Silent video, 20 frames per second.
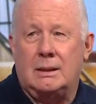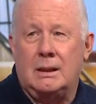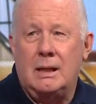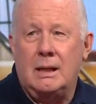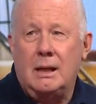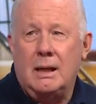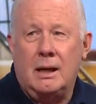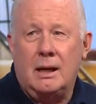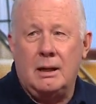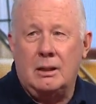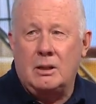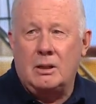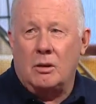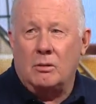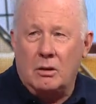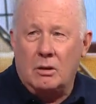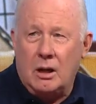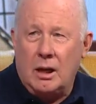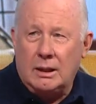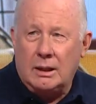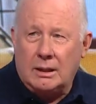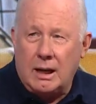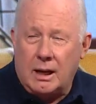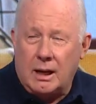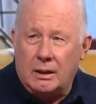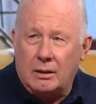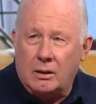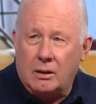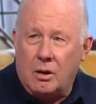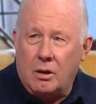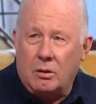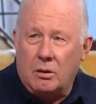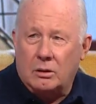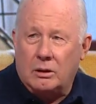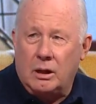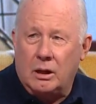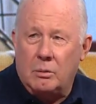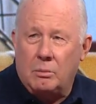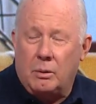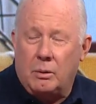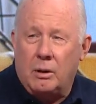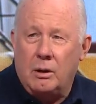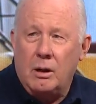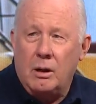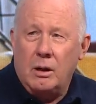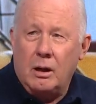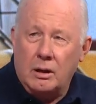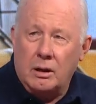Mm-hmm. And I don't like that in a goalkeeper.